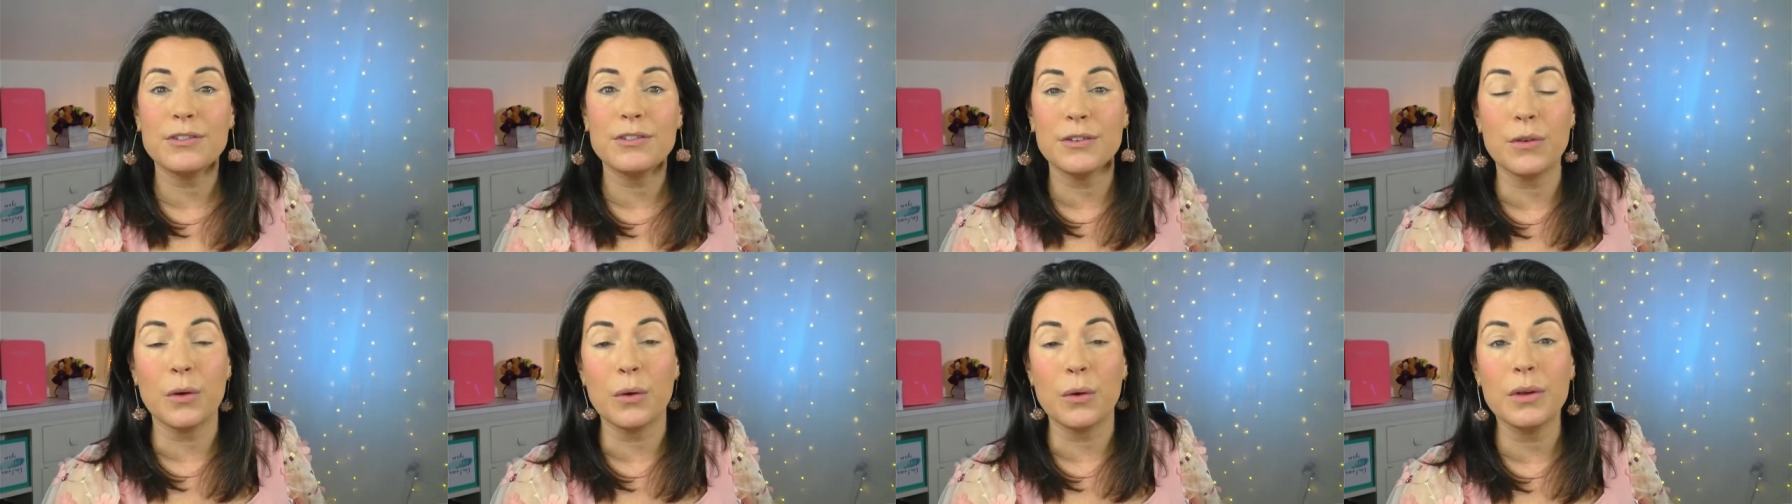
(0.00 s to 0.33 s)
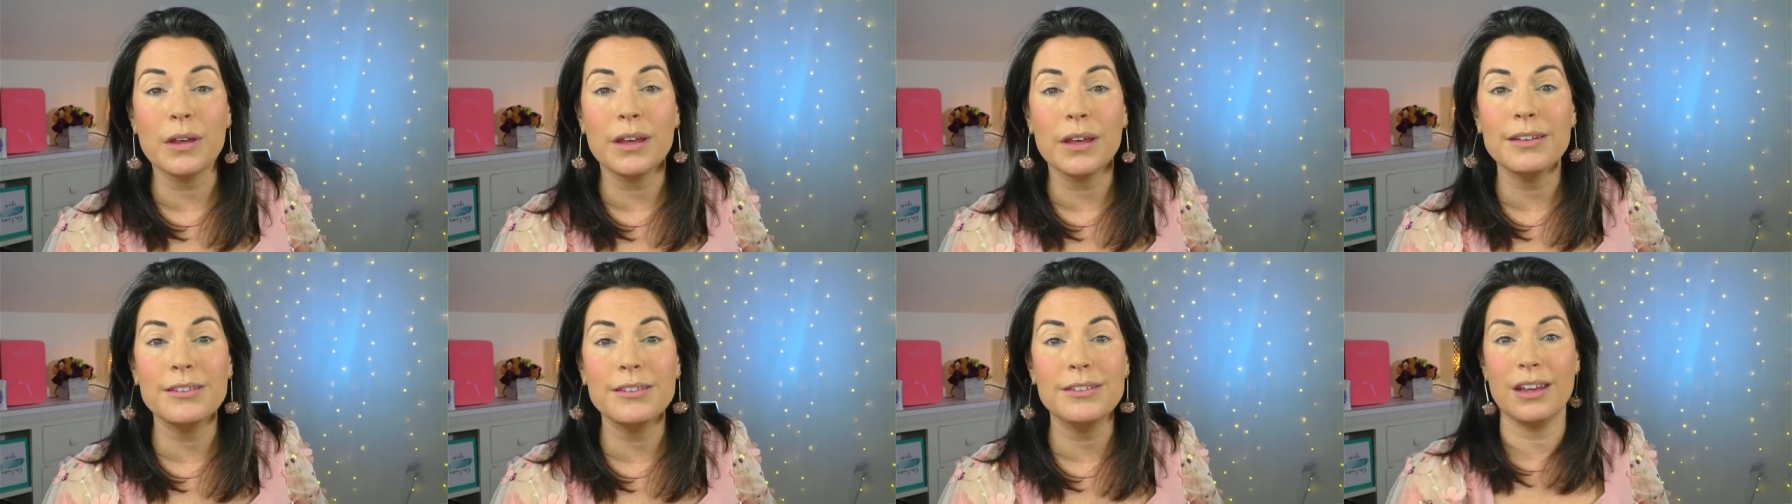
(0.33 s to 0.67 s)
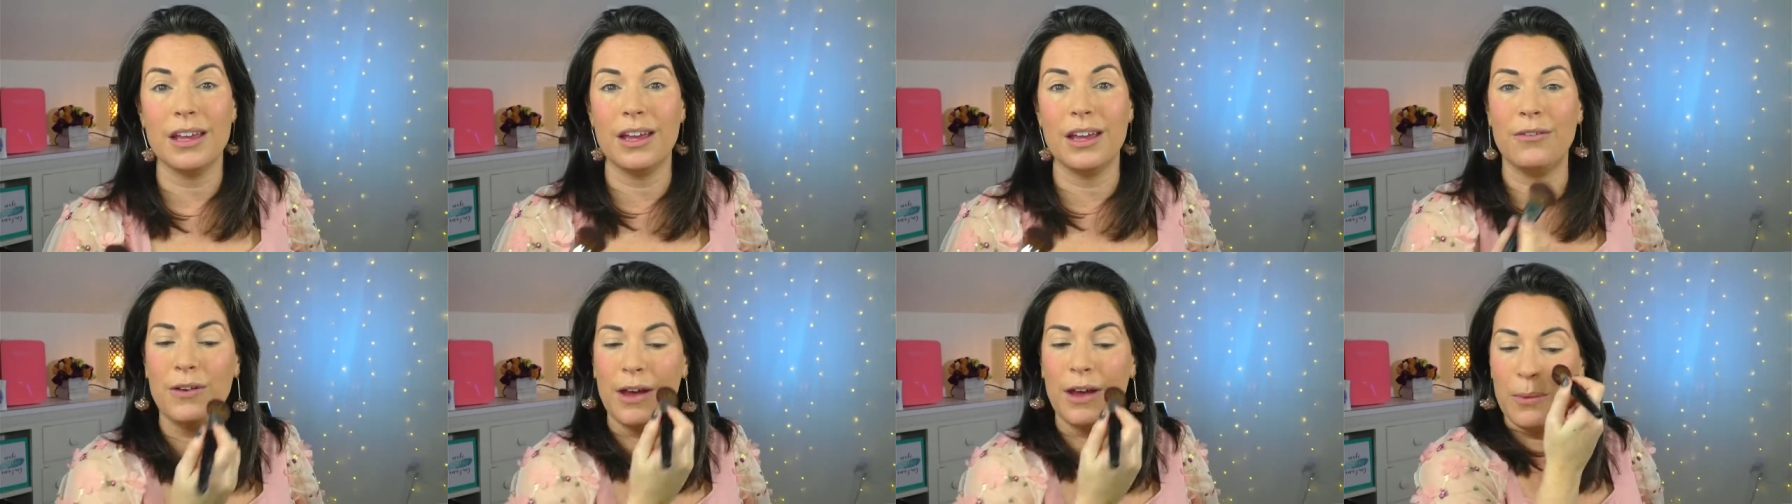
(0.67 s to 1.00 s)
to focus
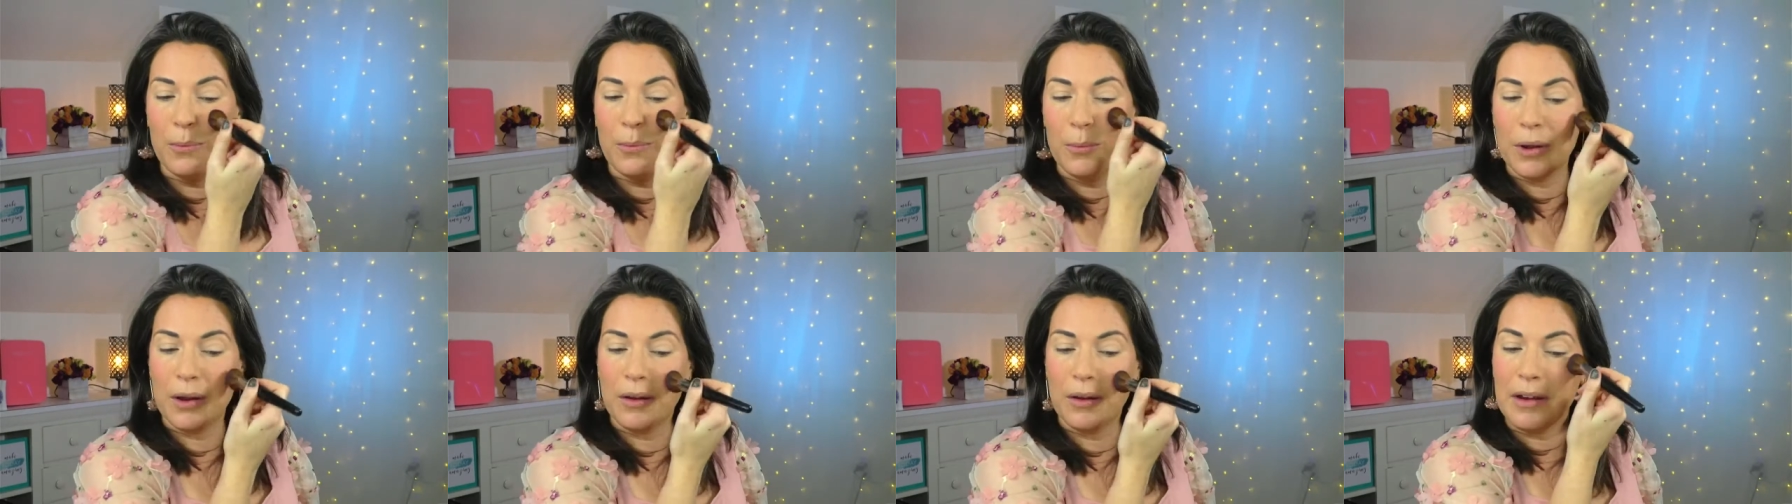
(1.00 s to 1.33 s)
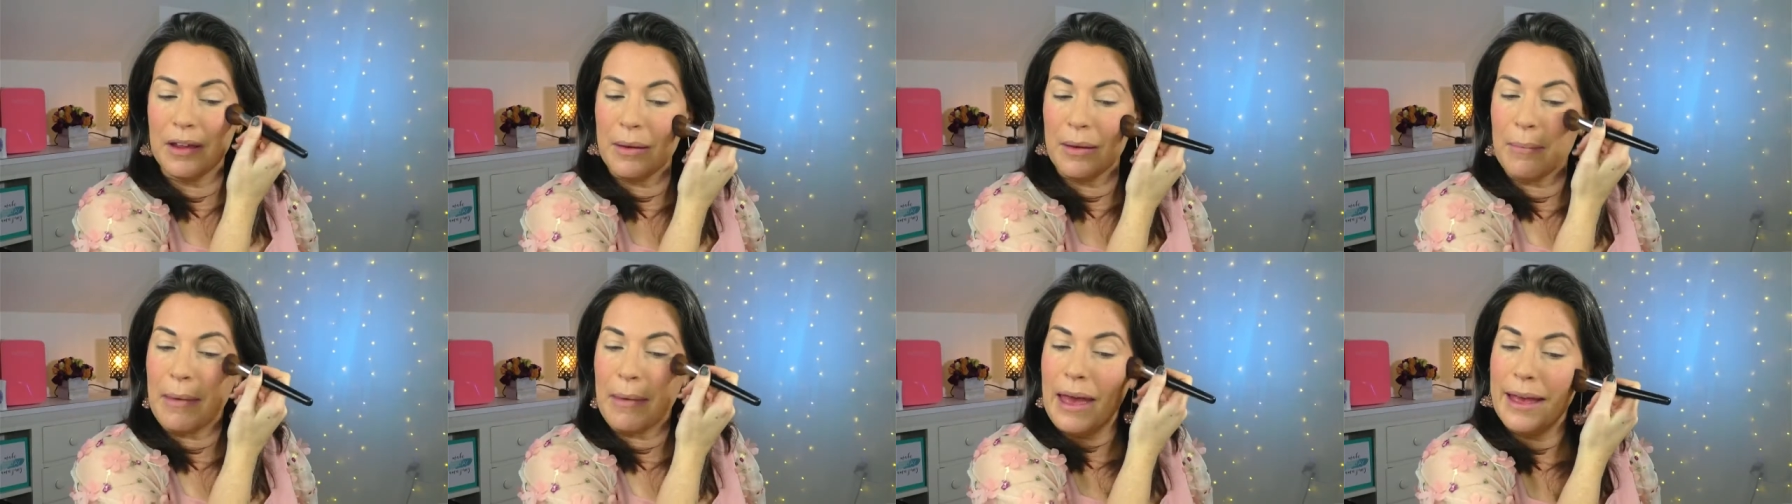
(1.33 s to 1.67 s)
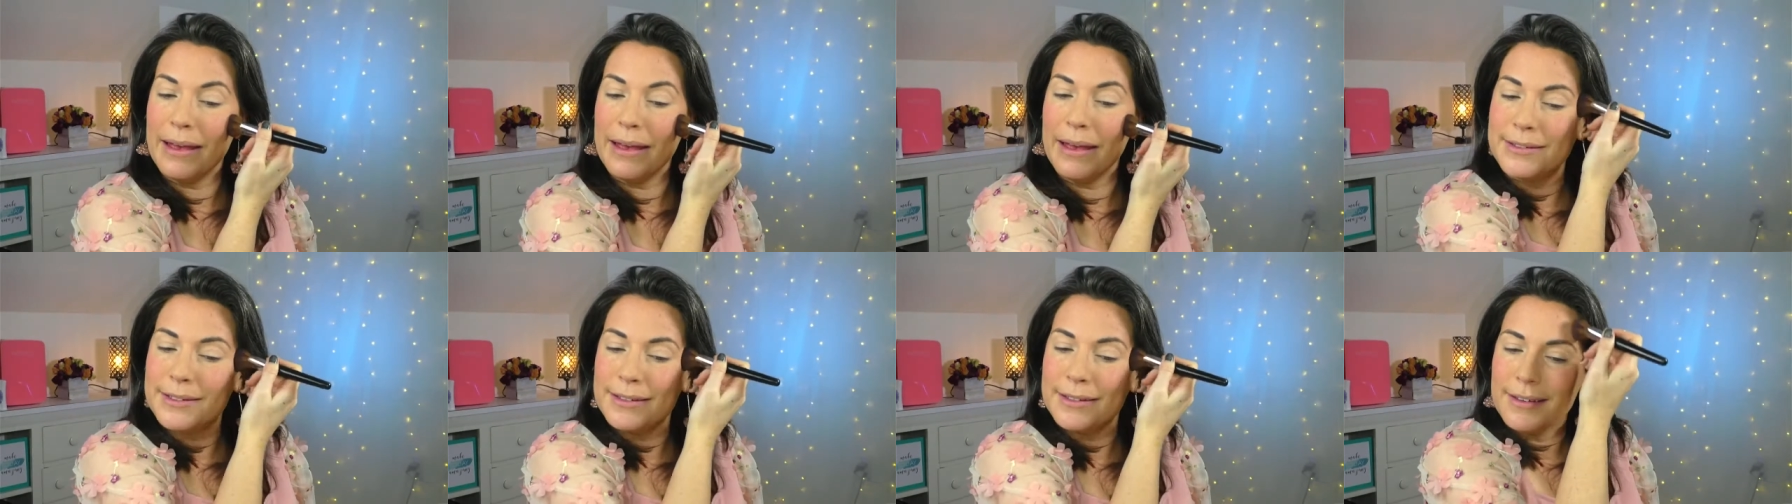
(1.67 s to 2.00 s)
if I'm wearing a
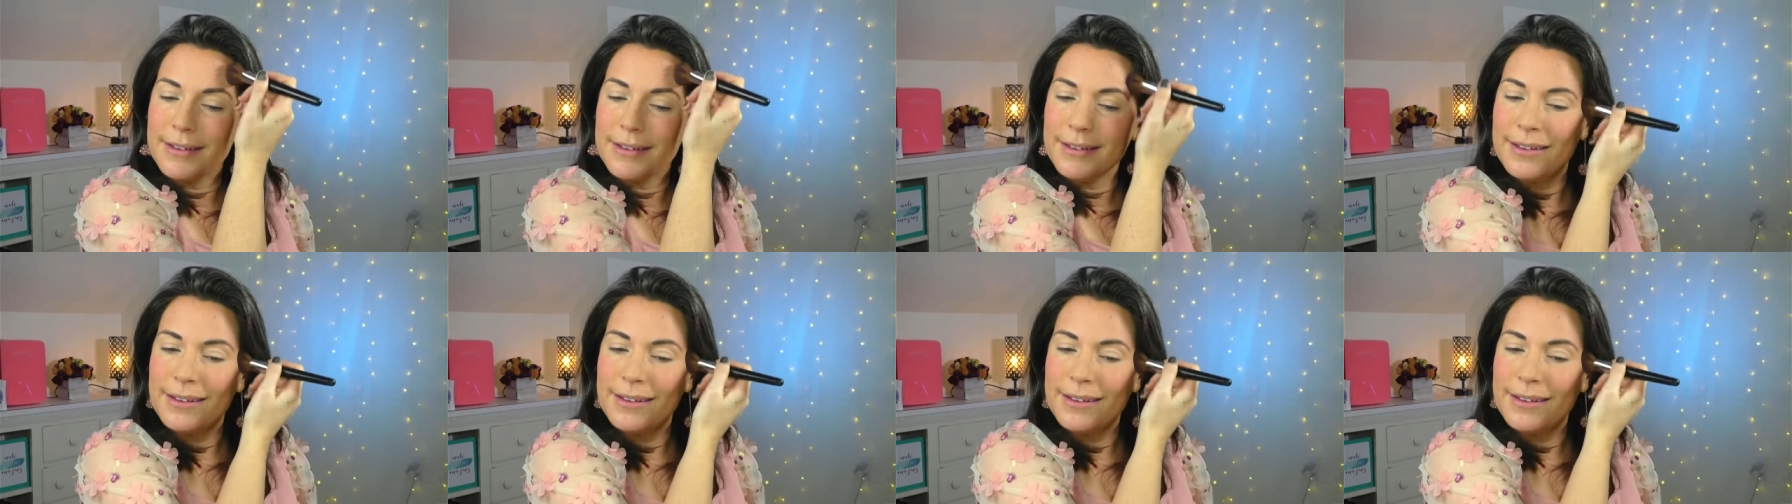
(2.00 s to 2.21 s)
mask.